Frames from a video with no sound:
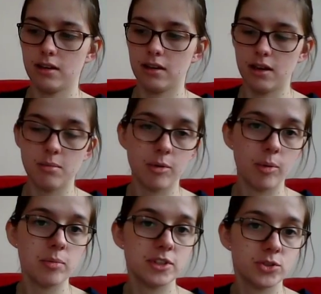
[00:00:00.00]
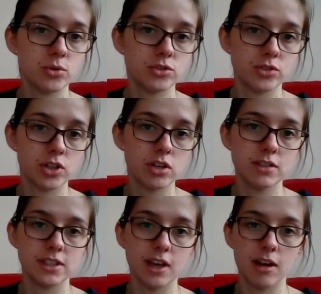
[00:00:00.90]
I'm hoping to order a
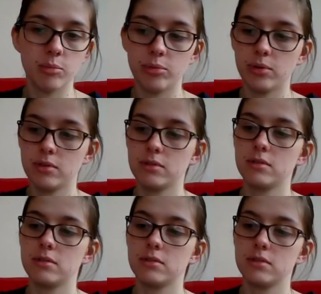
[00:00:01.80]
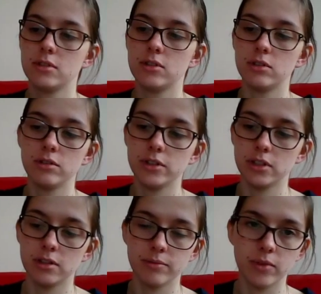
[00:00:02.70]
Q-snap or
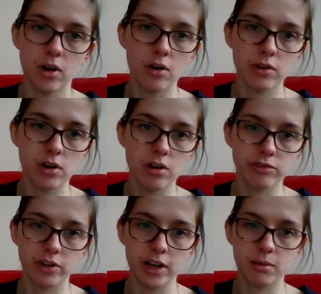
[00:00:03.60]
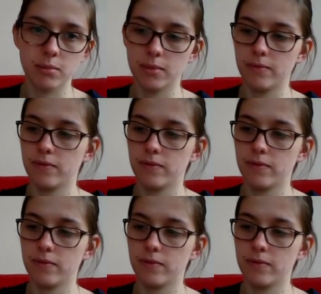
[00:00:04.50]
a R&R frame